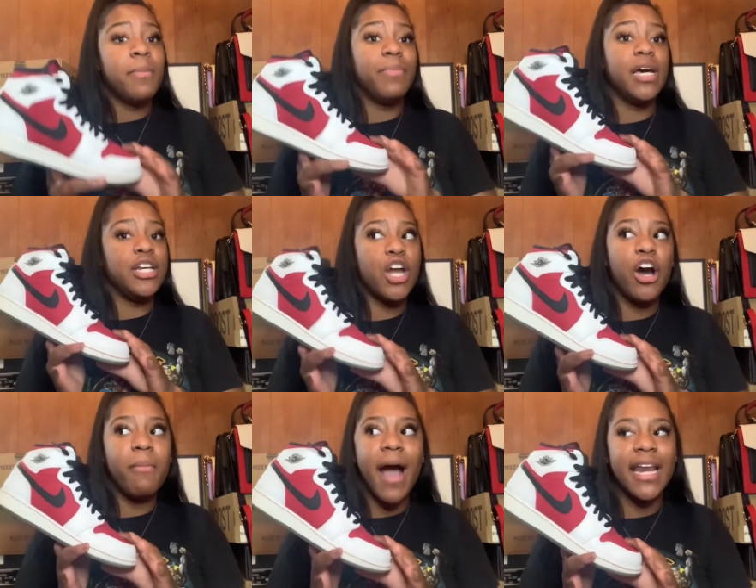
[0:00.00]
but
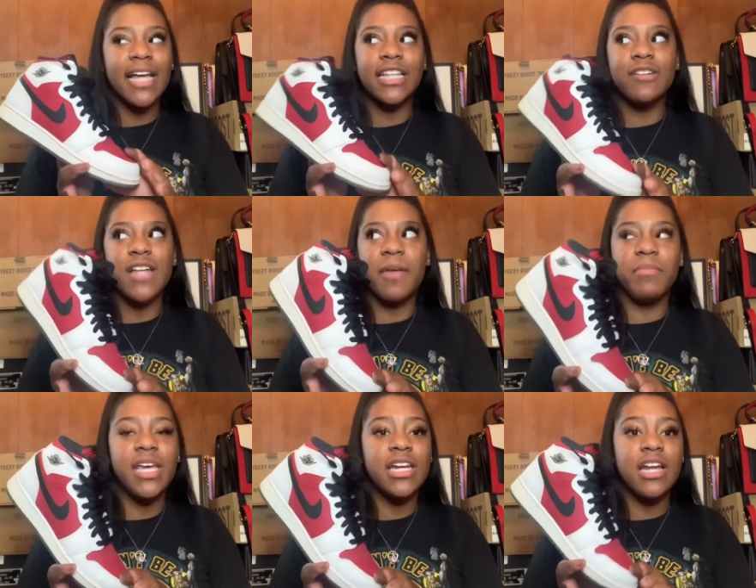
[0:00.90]
nobody i think it was like
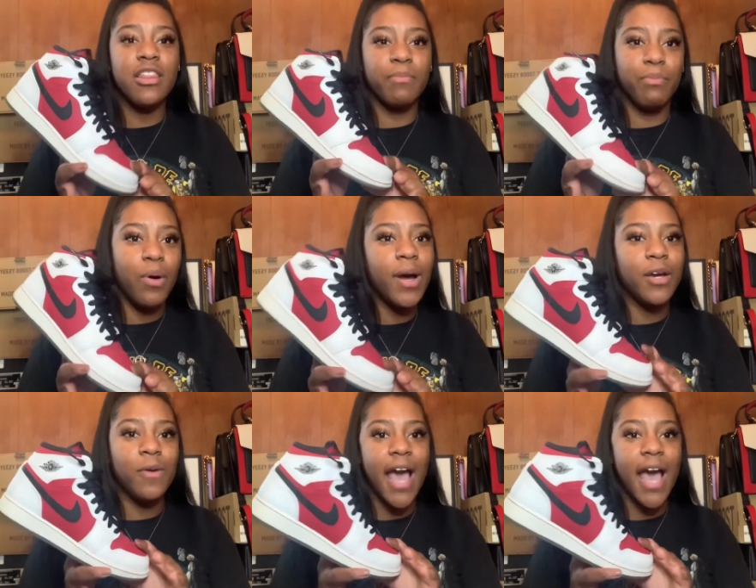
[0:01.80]
me and another boy who